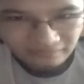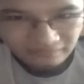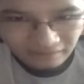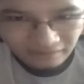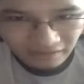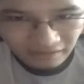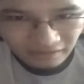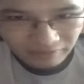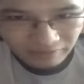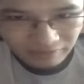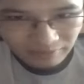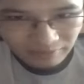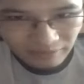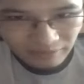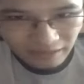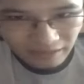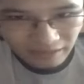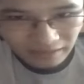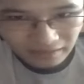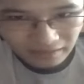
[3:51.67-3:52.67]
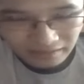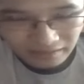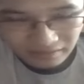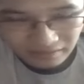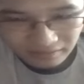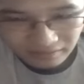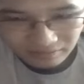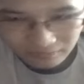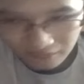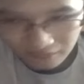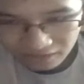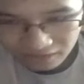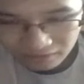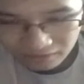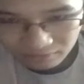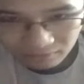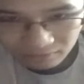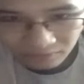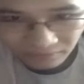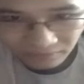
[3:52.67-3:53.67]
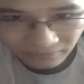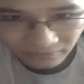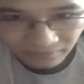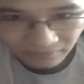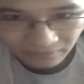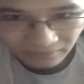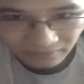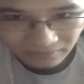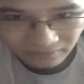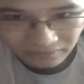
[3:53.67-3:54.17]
it was bad. It was kind of rough.